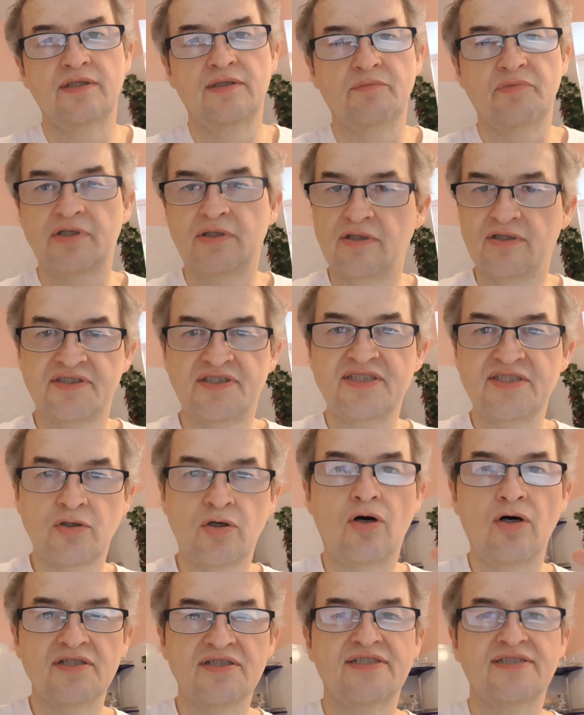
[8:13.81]
because this
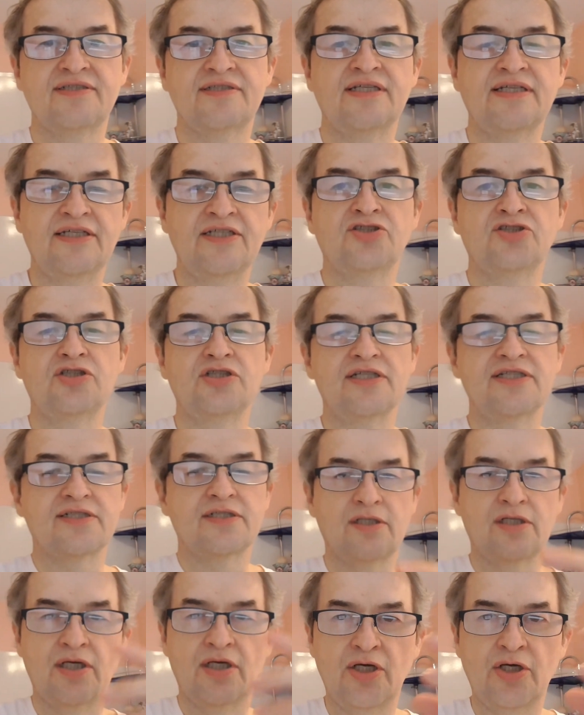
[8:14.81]
causes the itchiness.